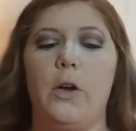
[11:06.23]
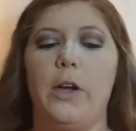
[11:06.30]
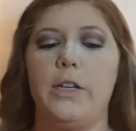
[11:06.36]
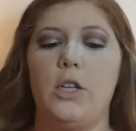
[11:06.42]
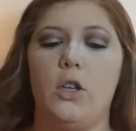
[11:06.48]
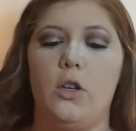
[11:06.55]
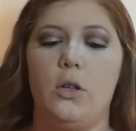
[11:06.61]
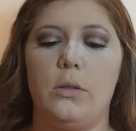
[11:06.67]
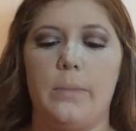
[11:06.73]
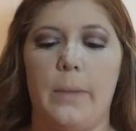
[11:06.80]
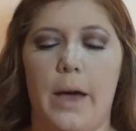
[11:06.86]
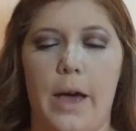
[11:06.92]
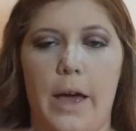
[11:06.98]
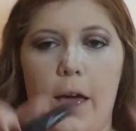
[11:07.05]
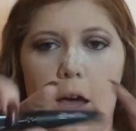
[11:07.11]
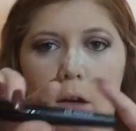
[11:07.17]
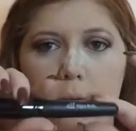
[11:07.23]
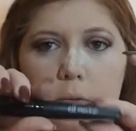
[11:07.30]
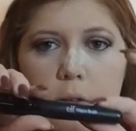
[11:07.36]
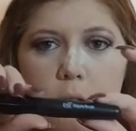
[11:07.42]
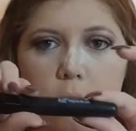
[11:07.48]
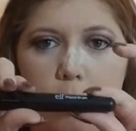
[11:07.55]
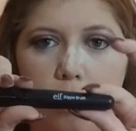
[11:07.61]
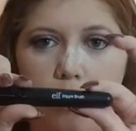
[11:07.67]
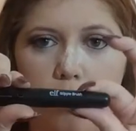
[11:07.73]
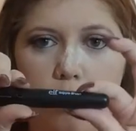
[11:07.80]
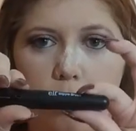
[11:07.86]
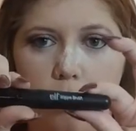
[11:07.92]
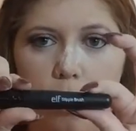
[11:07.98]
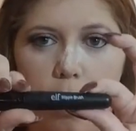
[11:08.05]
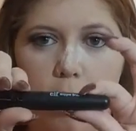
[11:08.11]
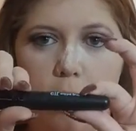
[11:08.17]
I'm going to use my e.l.f. stipple
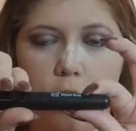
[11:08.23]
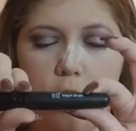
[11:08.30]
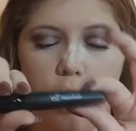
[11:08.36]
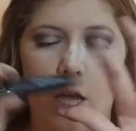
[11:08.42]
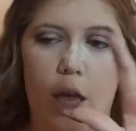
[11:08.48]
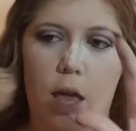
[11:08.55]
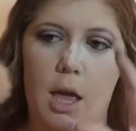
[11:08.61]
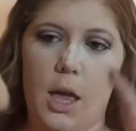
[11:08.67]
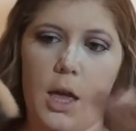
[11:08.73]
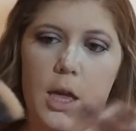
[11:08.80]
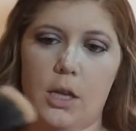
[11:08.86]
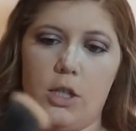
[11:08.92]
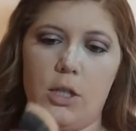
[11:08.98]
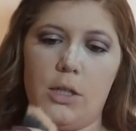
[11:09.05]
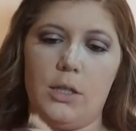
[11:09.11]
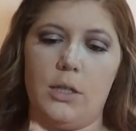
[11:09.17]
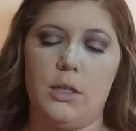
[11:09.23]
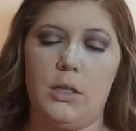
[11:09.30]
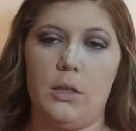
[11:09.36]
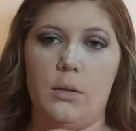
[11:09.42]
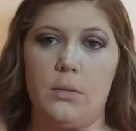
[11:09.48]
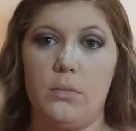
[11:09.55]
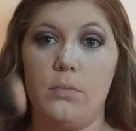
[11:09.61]
brush and just